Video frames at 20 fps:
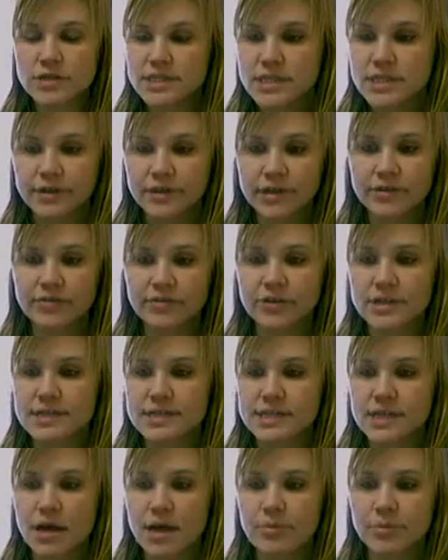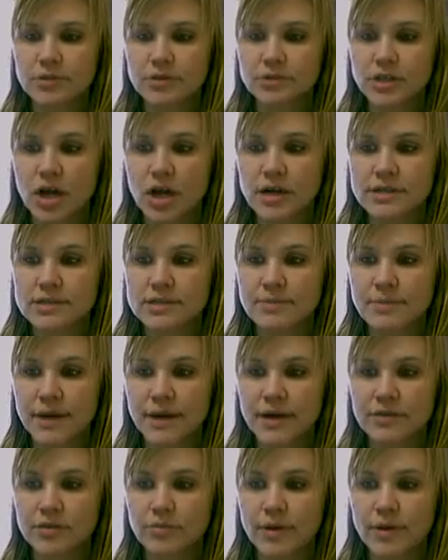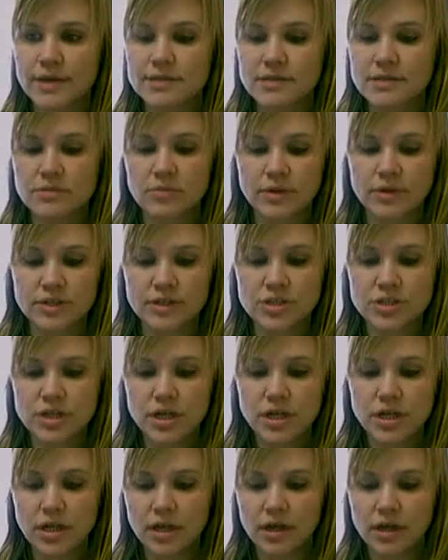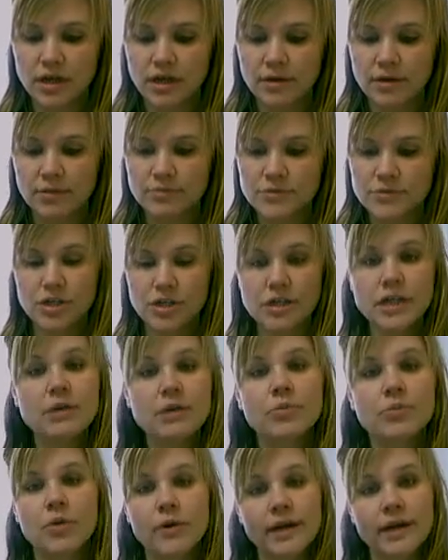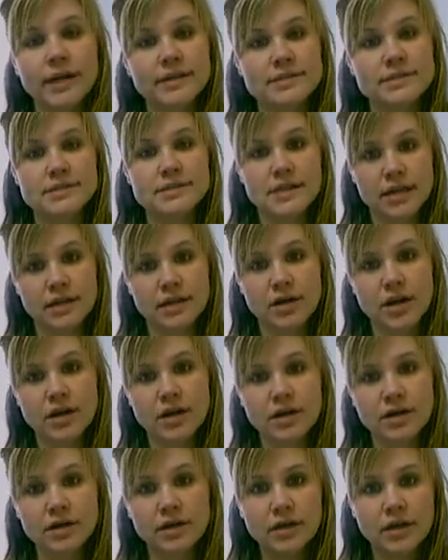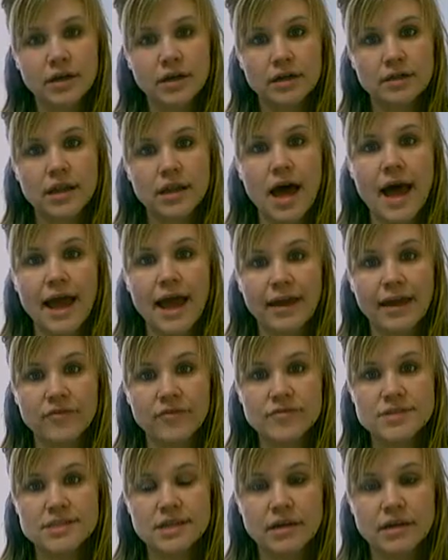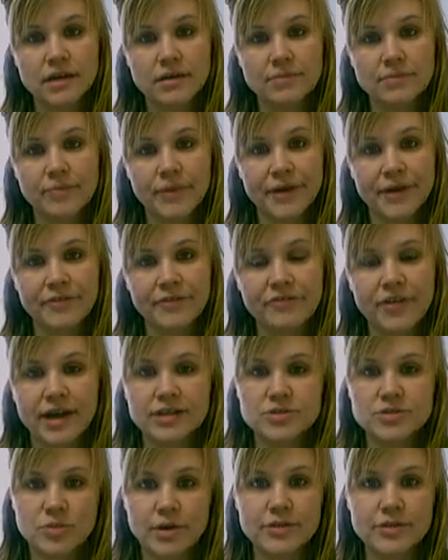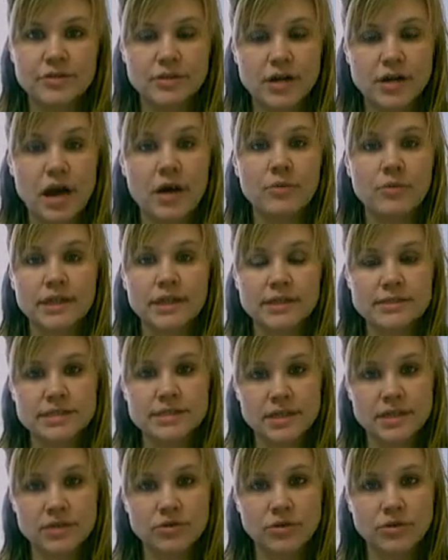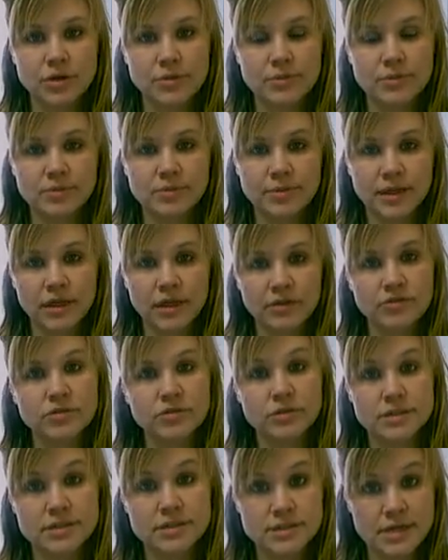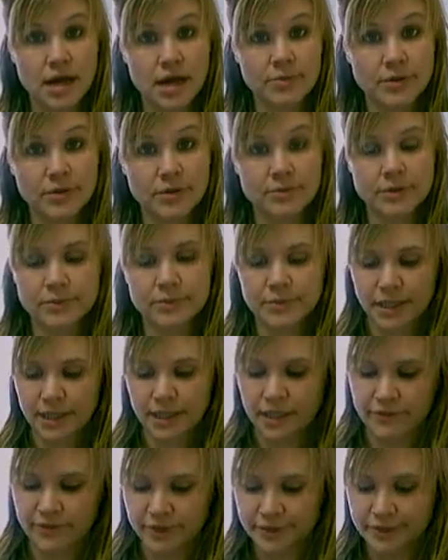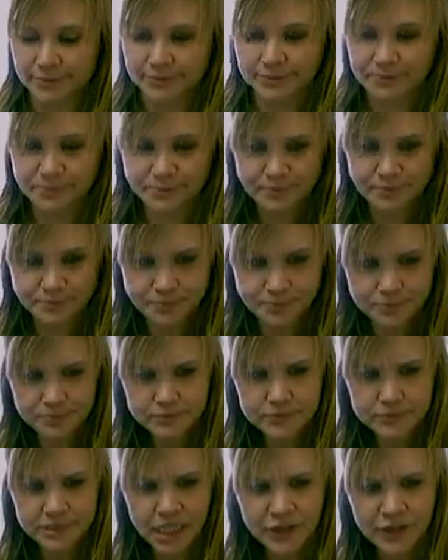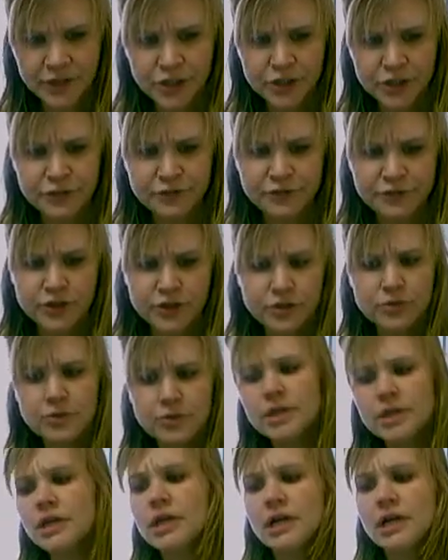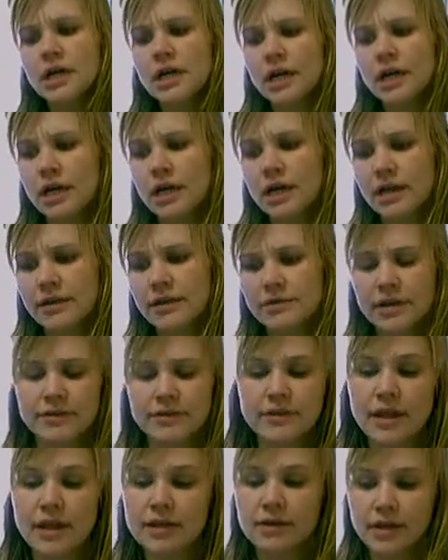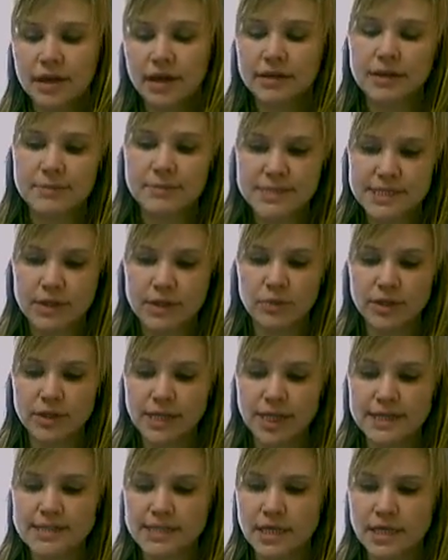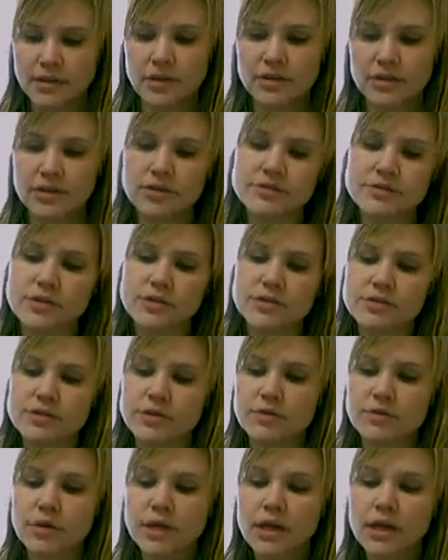theory, for example, talks about the ways in which turning points in our lives affect whether or not we continue criminal behavior or stop criminal behavior. There are a few, and then let me say one last thing, that there's also